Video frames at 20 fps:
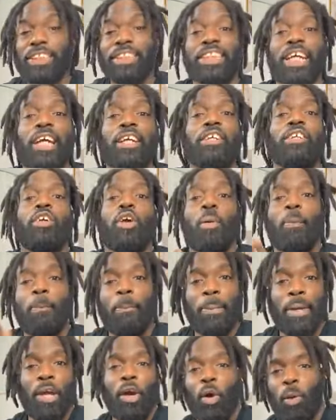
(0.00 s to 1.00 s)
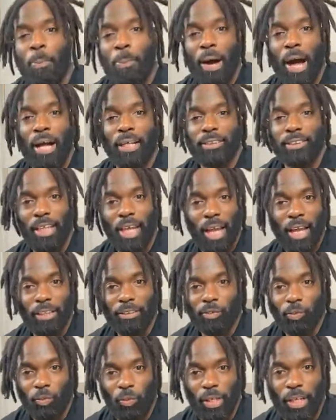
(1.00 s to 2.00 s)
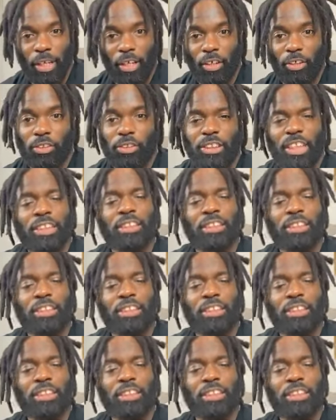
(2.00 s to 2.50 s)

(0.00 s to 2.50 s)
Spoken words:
check your mailbox as well,